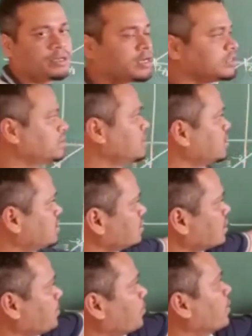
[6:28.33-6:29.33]
because this is
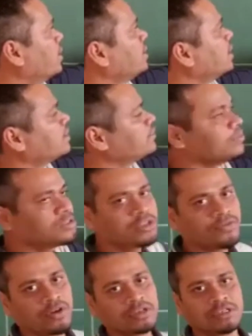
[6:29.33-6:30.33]
the point at which the
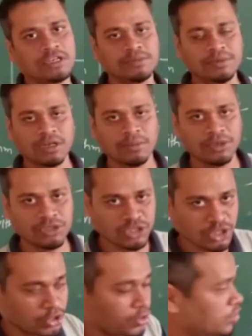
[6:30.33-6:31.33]
function is becoming
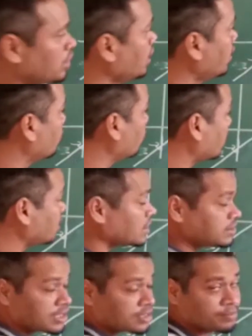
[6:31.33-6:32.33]
0. What
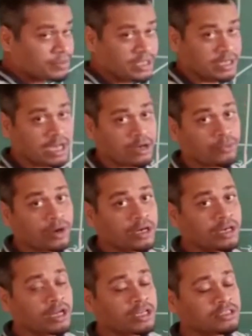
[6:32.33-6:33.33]
does that mean and
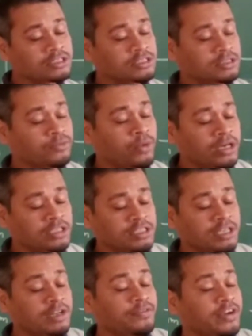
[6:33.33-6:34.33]
what
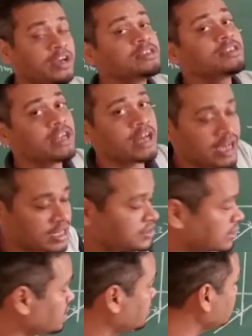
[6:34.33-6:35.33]
significance it has
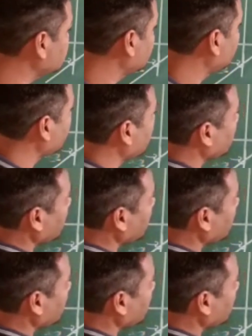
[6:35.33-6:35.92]
is,